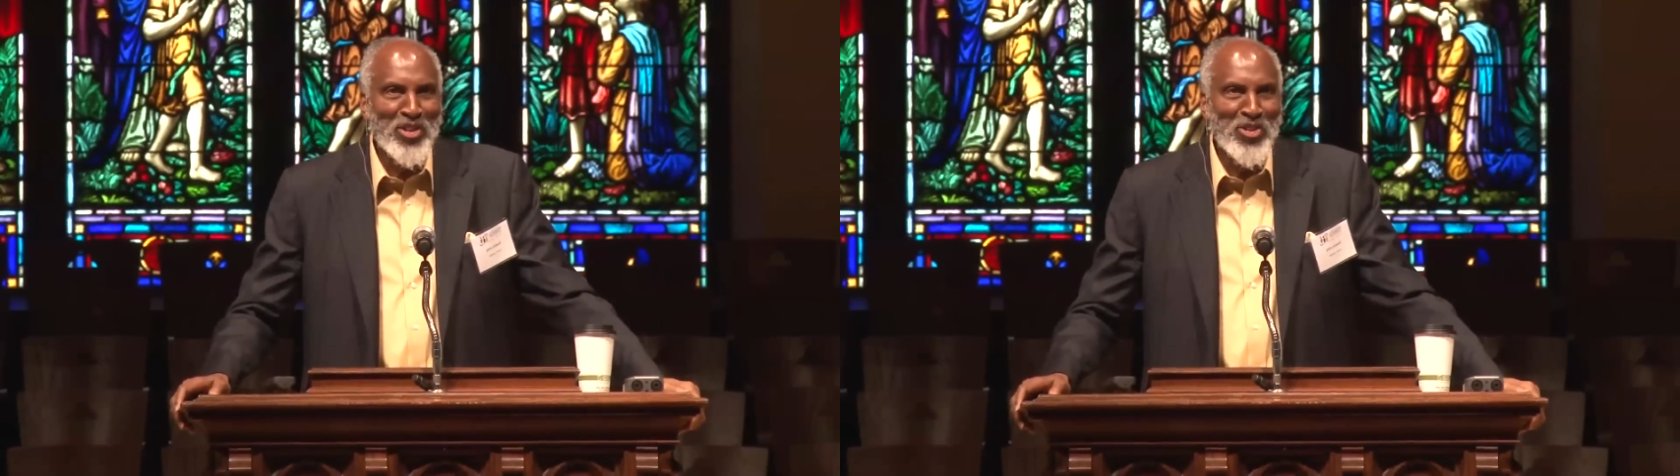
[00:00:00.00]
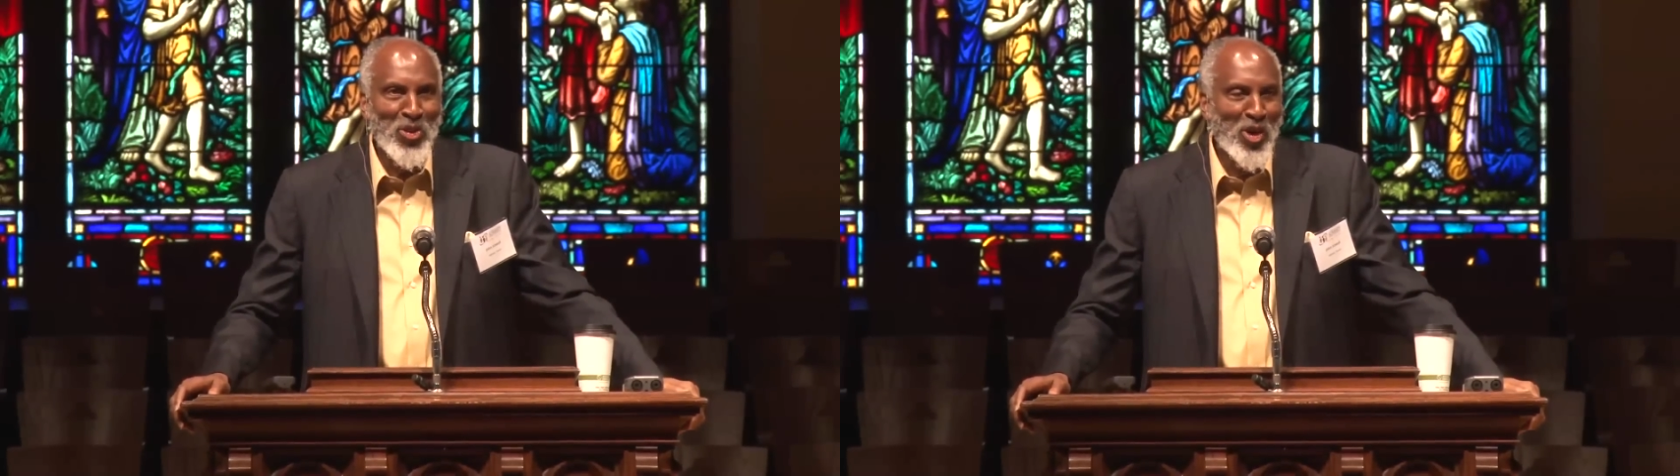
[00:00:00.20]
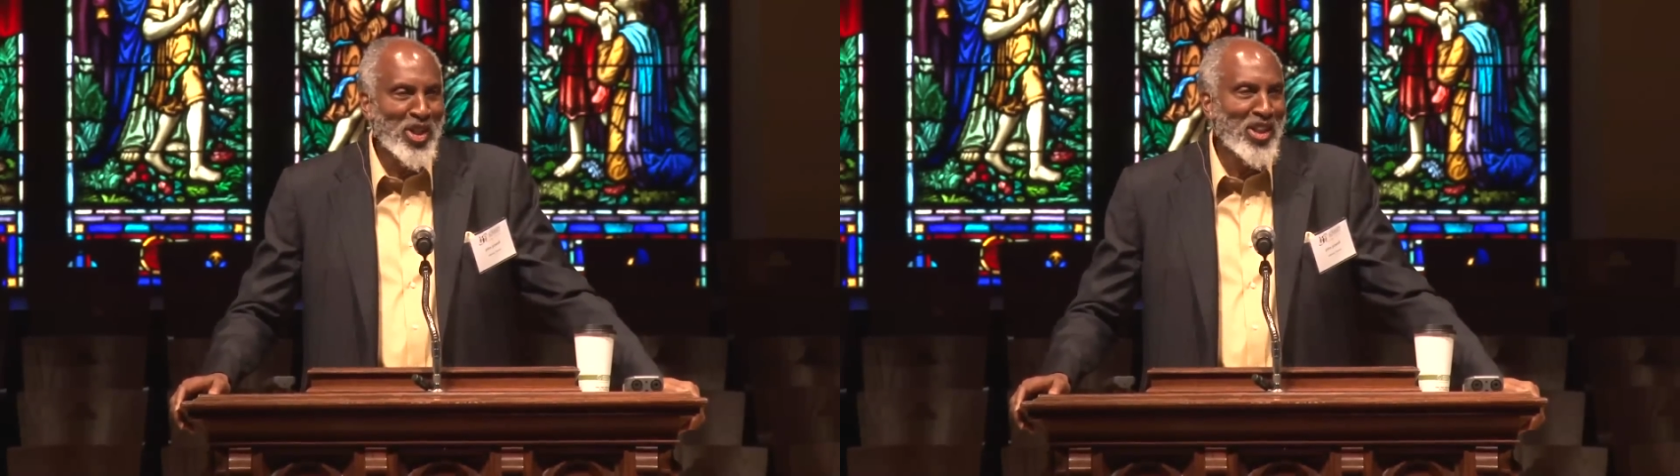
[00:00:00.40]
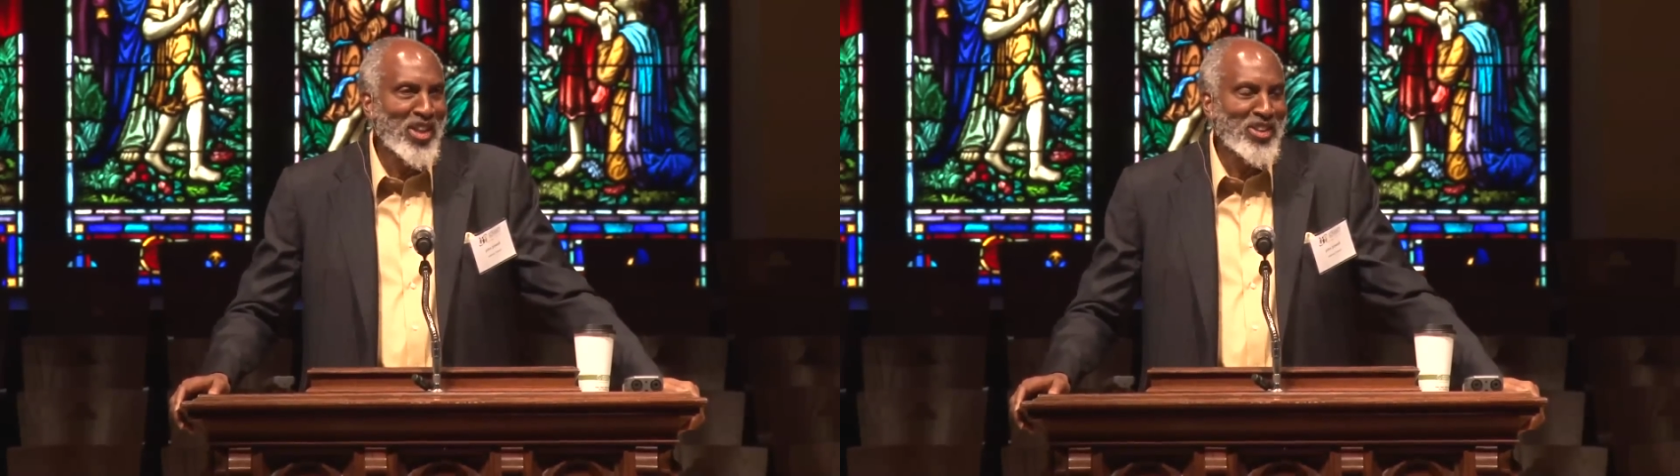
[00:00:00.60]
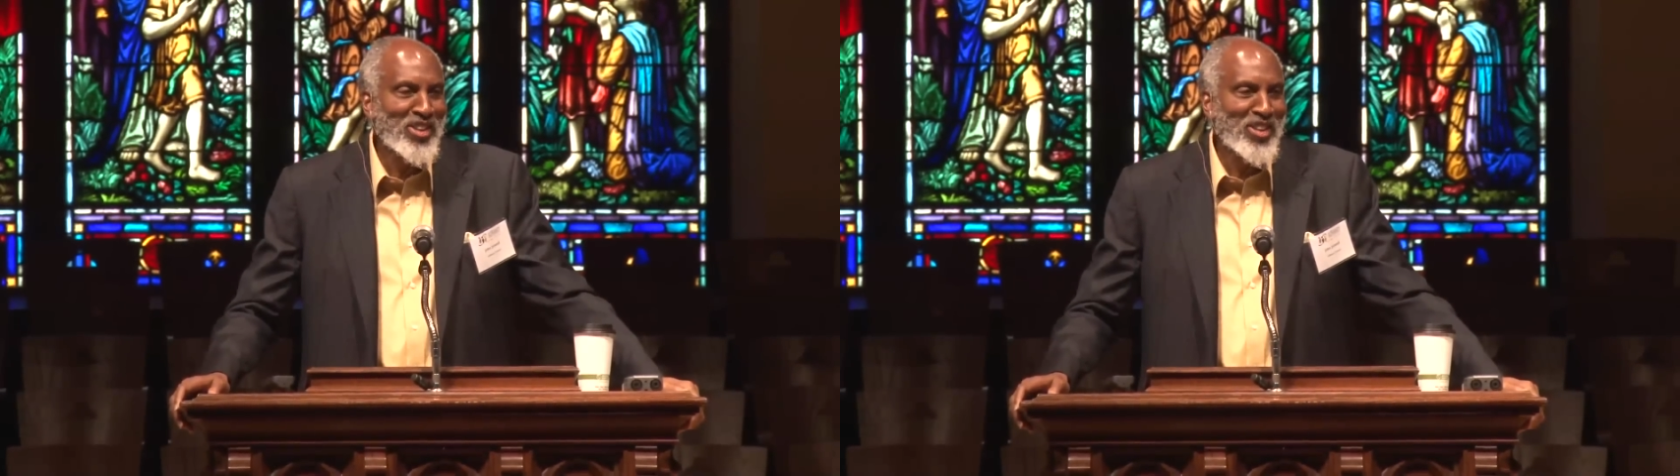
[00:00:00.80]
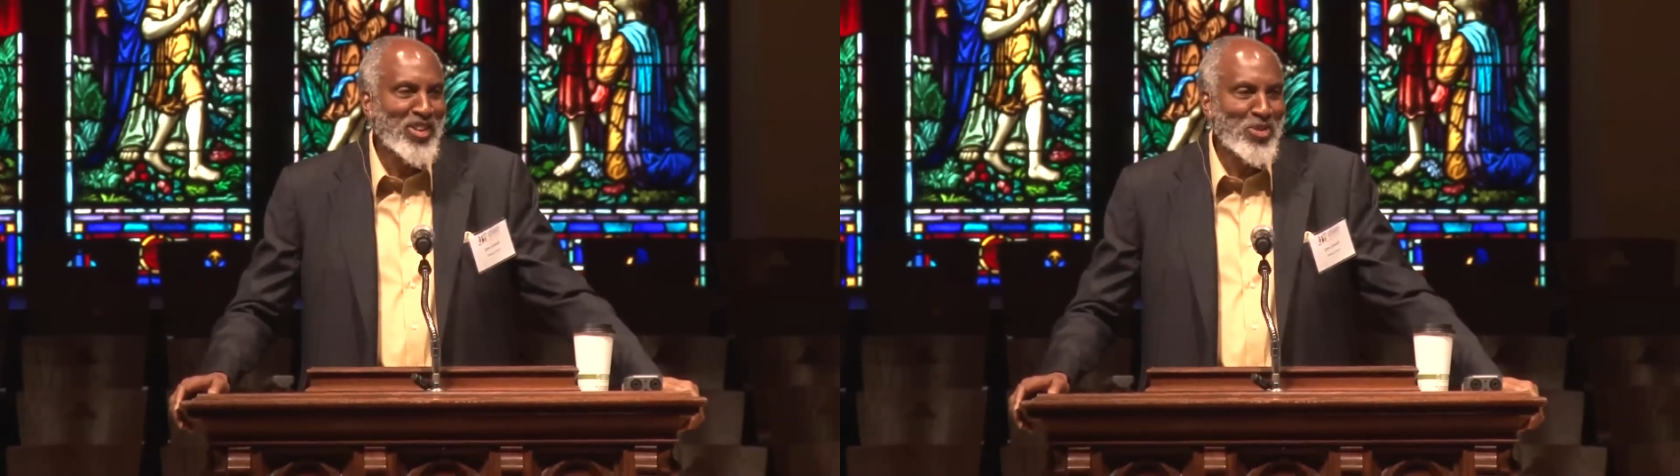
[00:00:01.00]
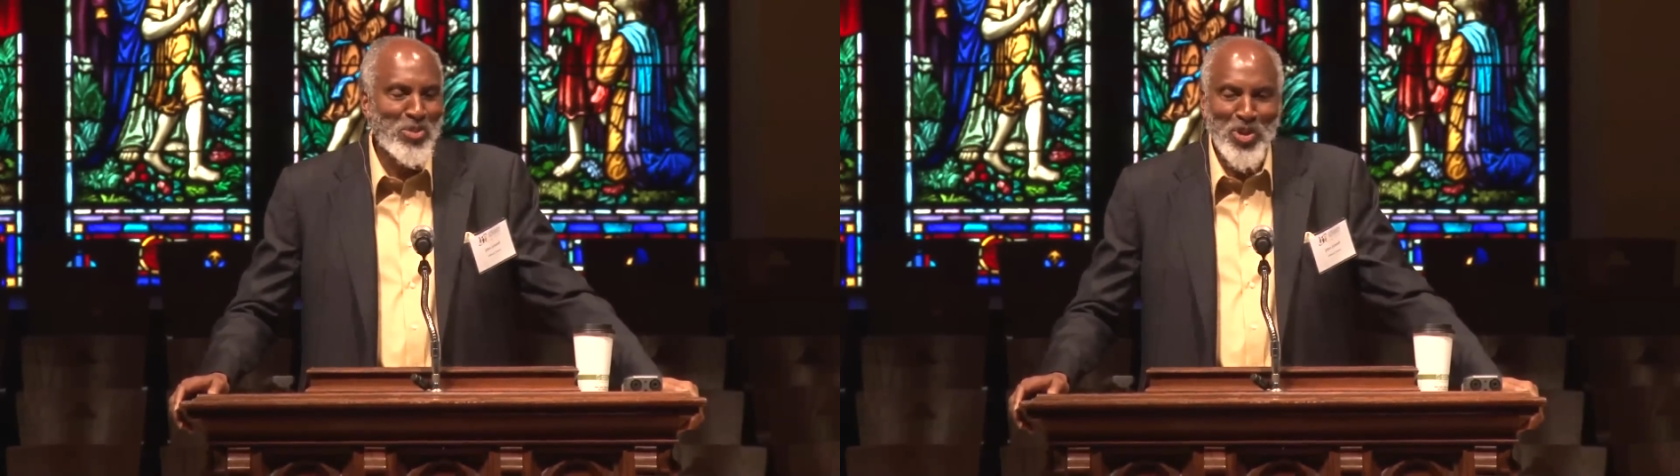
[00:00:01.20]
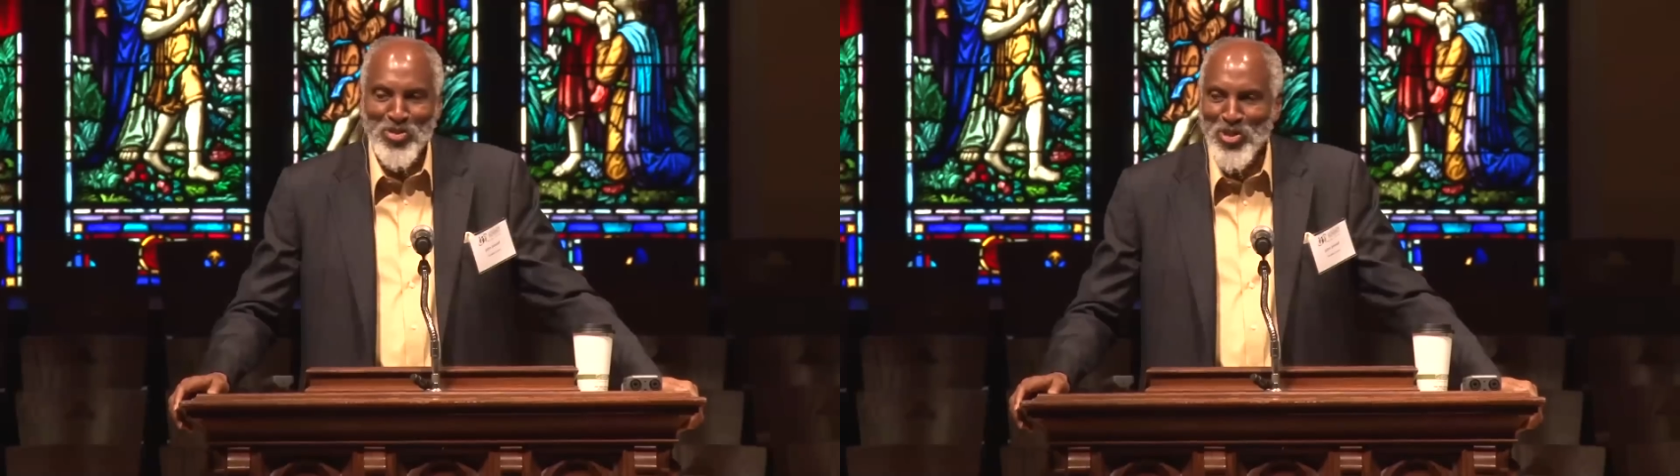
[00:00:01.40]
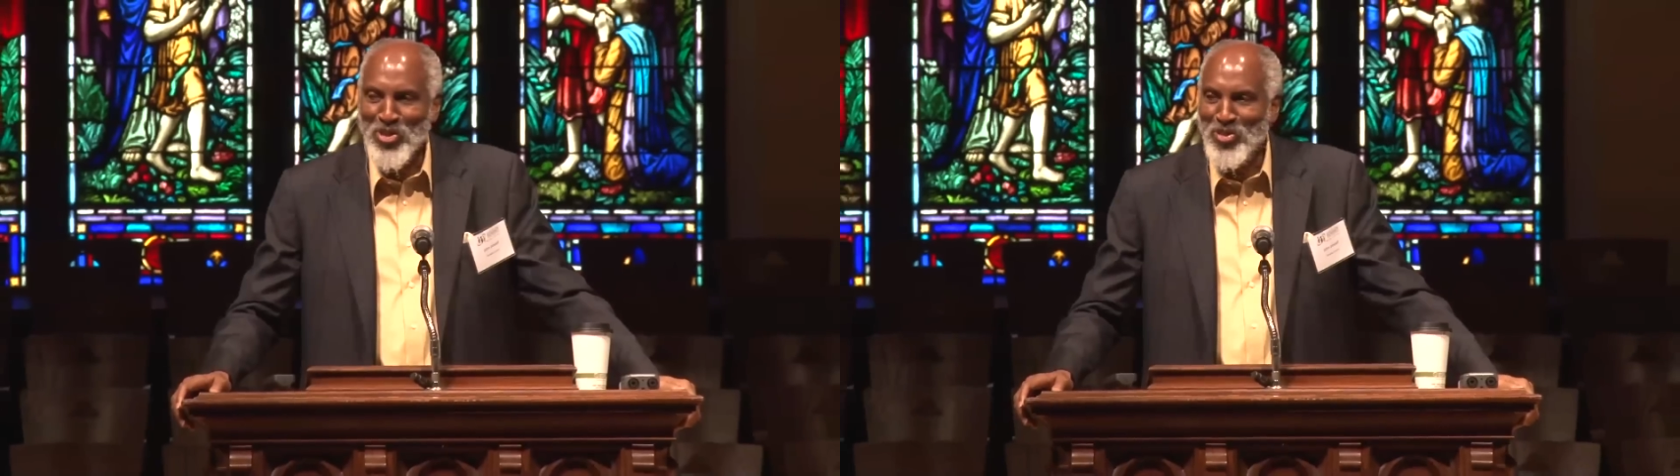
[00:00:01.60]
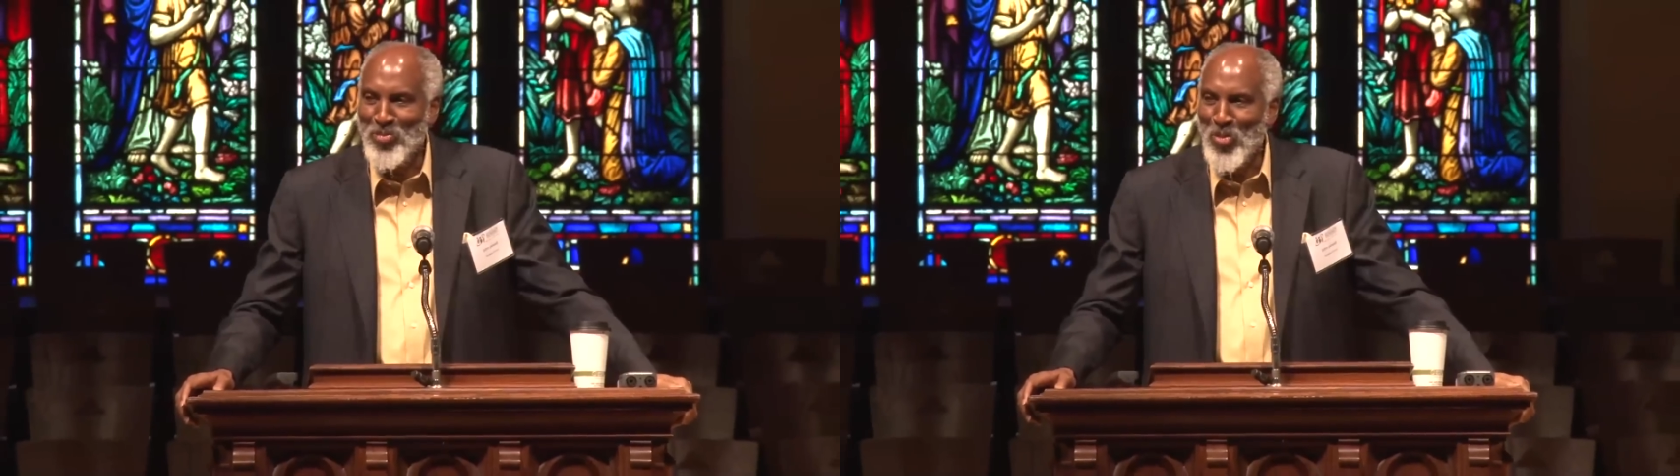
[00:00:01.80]
joining us this
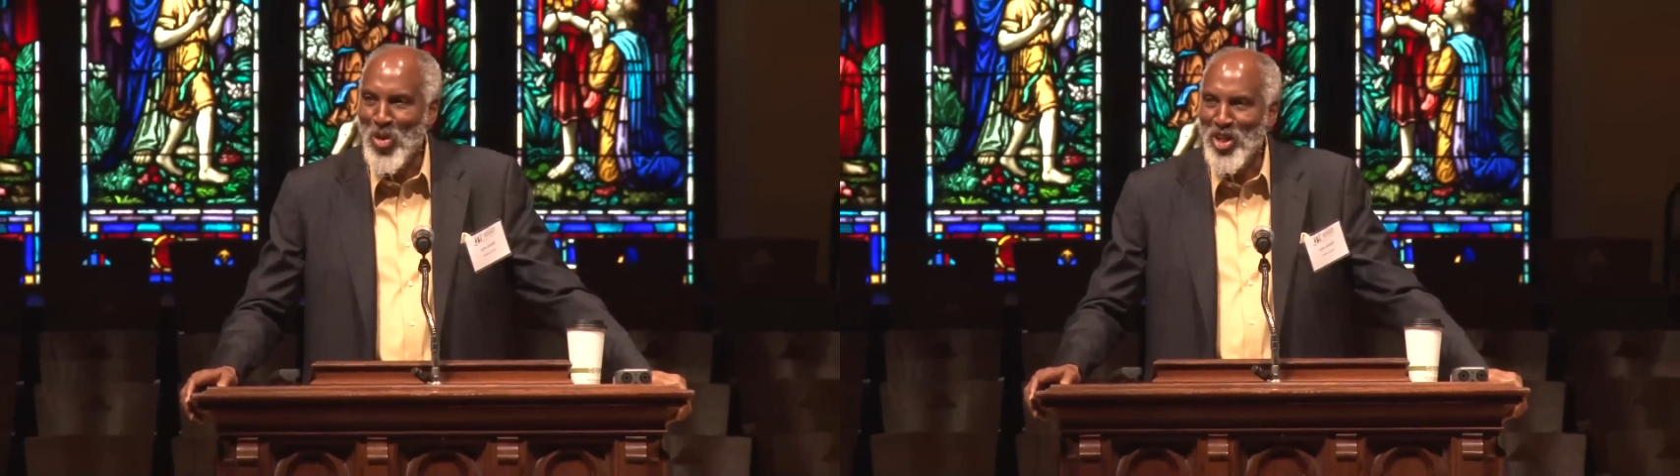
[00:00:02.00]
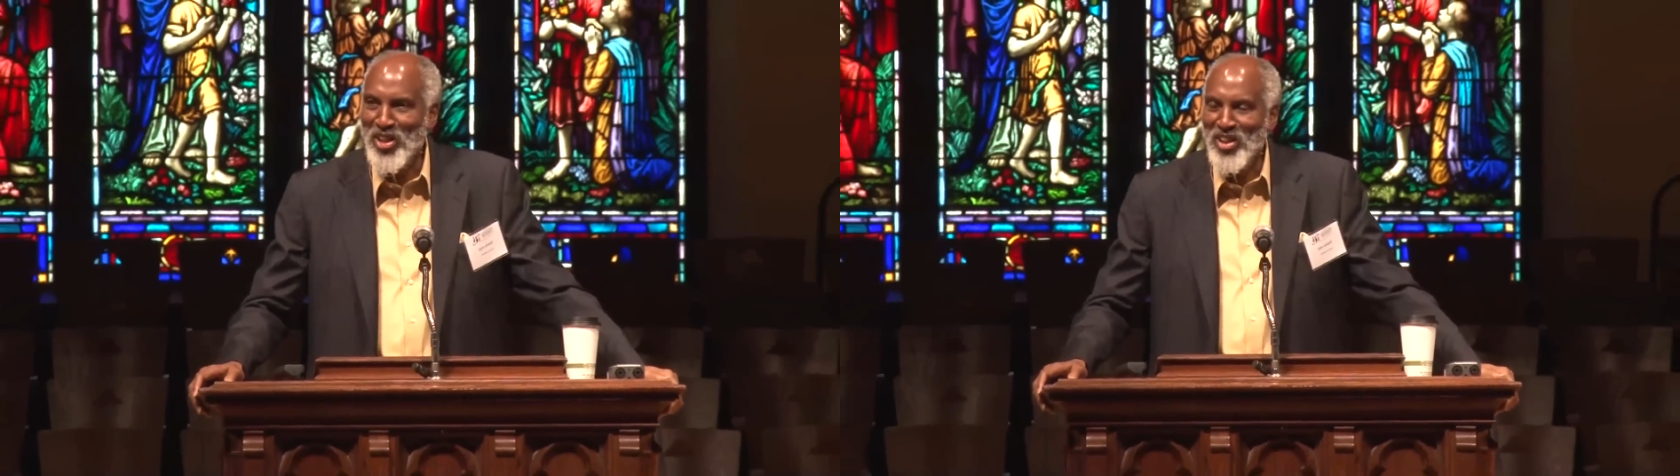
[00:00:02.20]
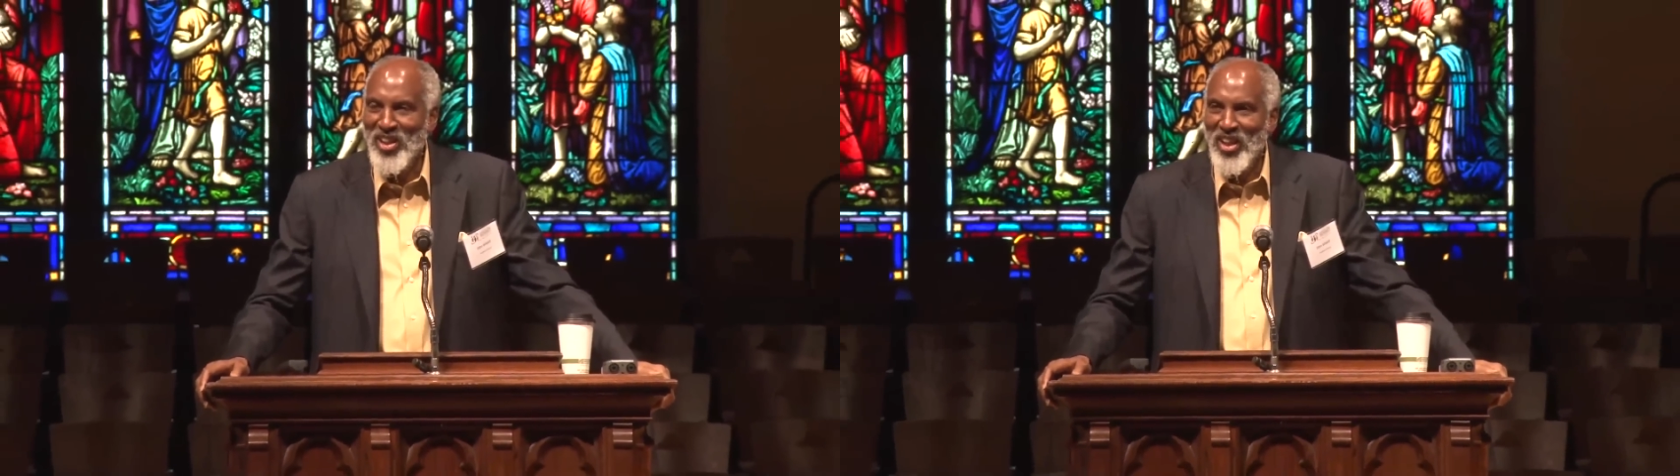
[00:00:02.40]
beautiful morning,